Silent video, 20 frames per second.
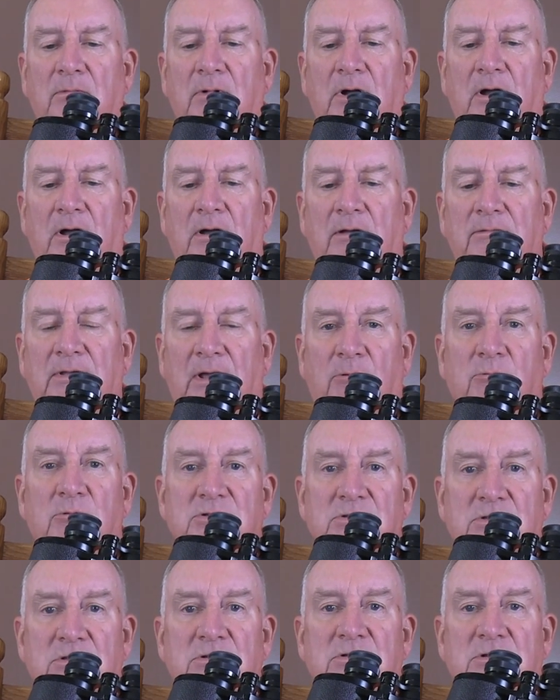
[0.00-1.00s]
uh, that
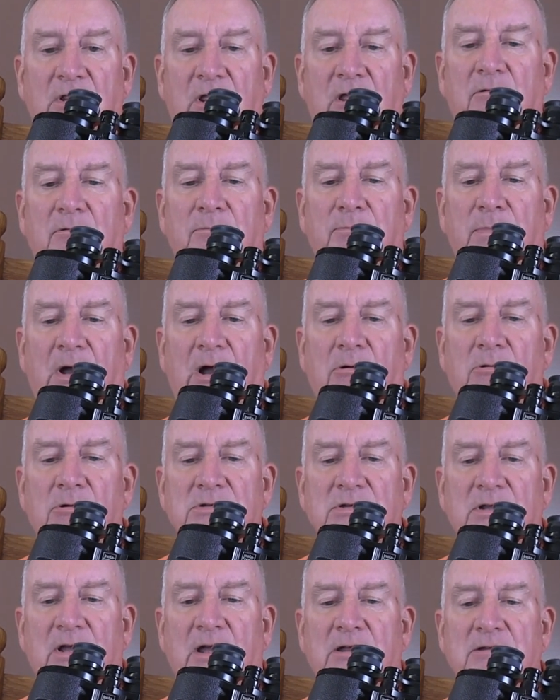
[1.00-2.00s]
was the standard power
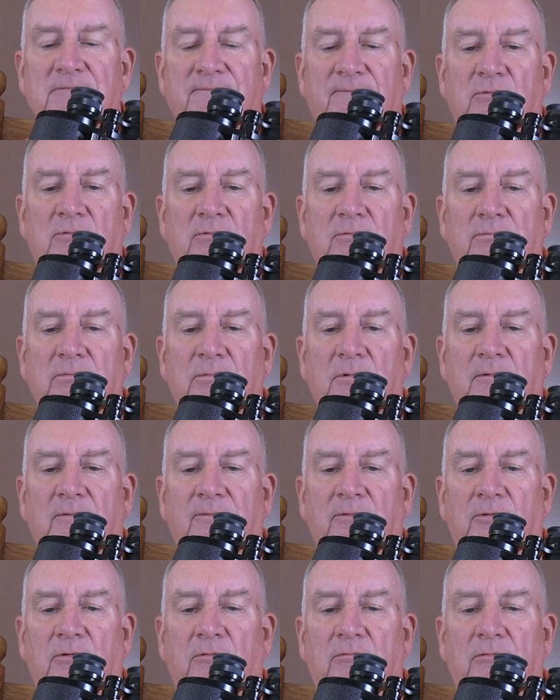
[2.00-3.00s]
size for
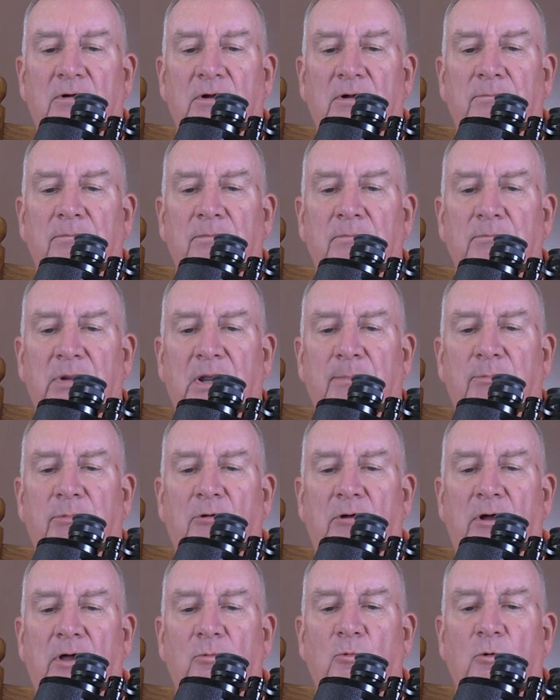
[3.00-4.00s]
for uh,
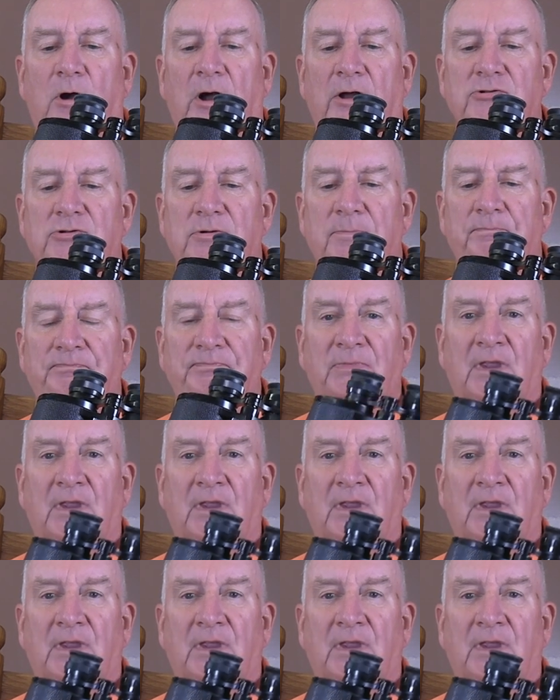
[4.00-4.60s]
people on watch